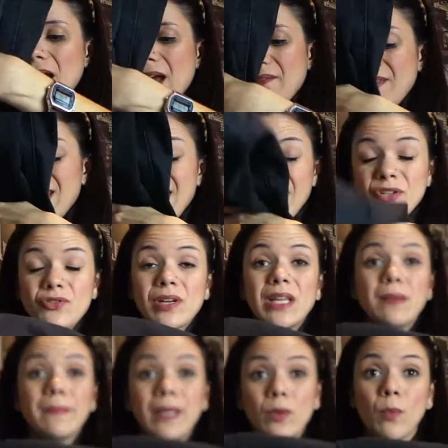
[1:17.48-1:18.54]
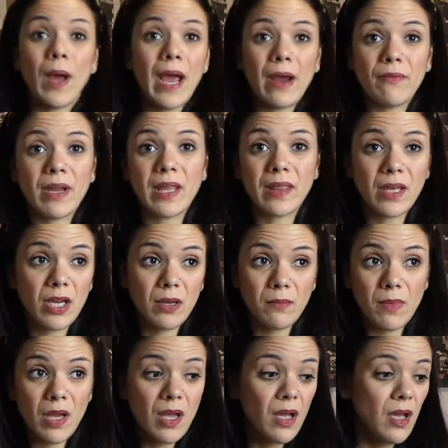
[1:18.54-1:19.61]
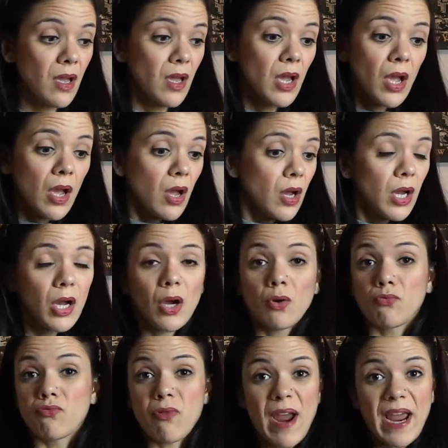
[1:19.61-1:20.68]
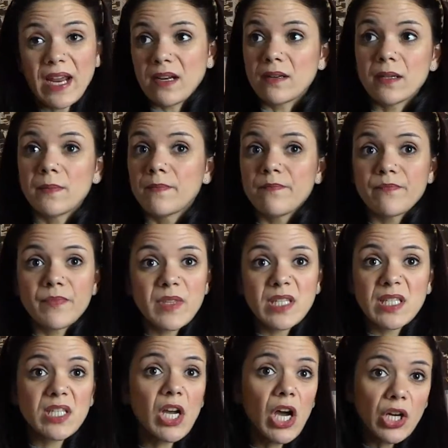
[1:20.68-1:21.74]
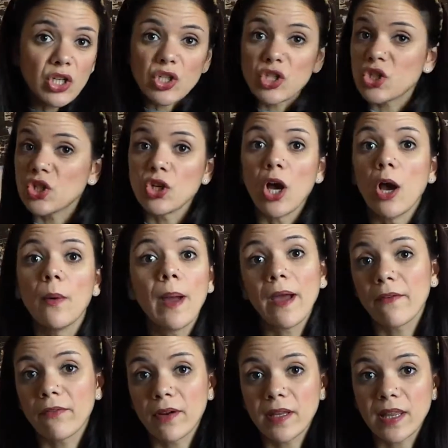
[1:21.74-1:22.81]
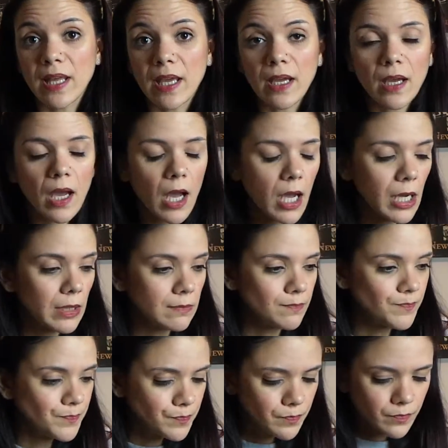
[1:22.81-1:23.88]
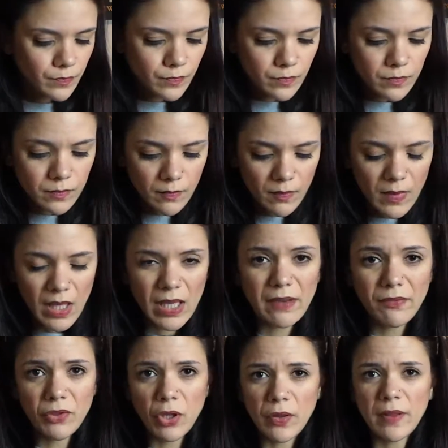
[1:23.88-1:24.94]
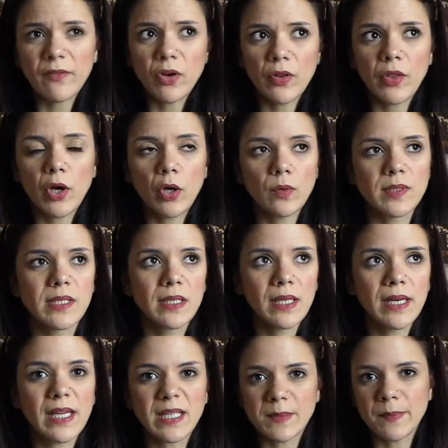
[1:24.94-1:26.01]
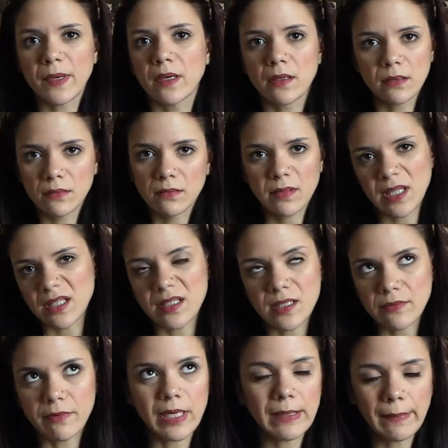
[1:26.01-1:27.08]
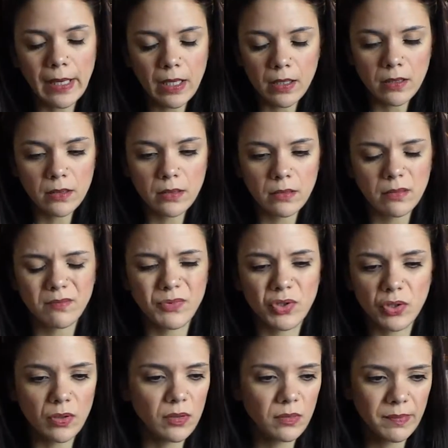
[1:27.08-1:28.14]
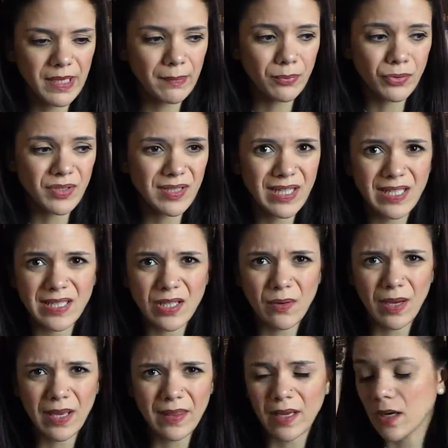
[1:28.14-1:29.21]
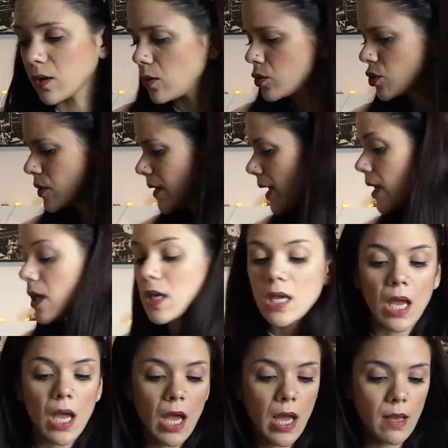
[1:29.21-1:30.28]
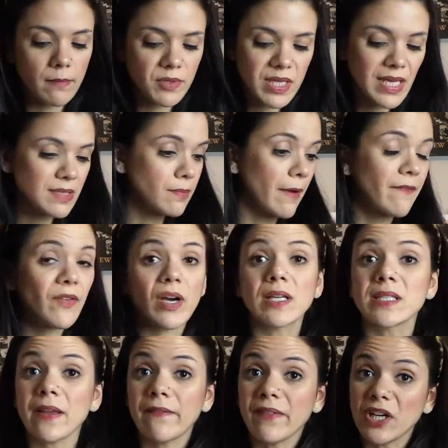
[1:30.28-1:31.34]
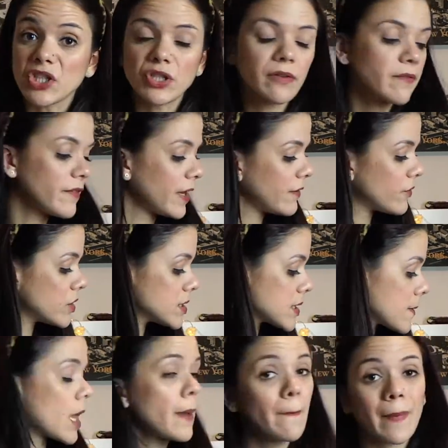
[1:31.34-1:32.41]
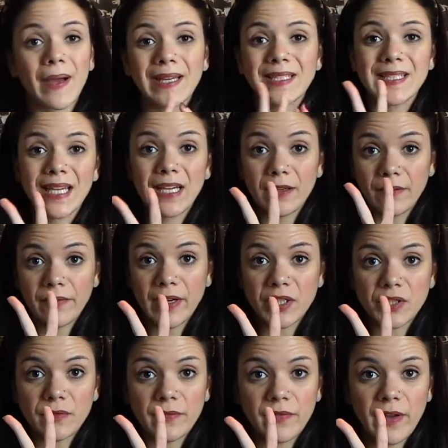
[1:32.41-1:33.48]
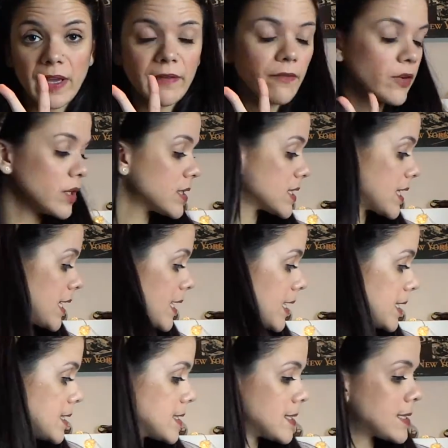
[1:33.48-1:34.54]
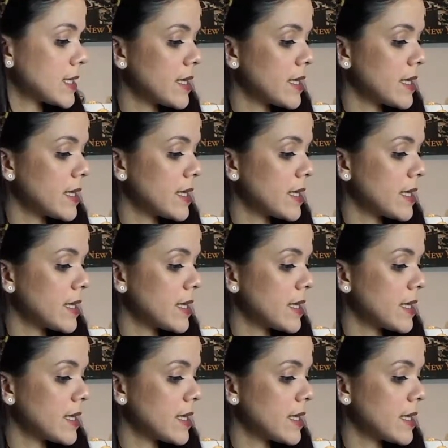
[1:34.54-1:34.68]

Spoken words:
I have literally been wearing them rain, sun, snow, everything, even though they've got the holes in the knees, but that doesn't really matter. I'm sure people's knees don't get that cold, do they? So that's my first fashion favourite. My second fashion favourite is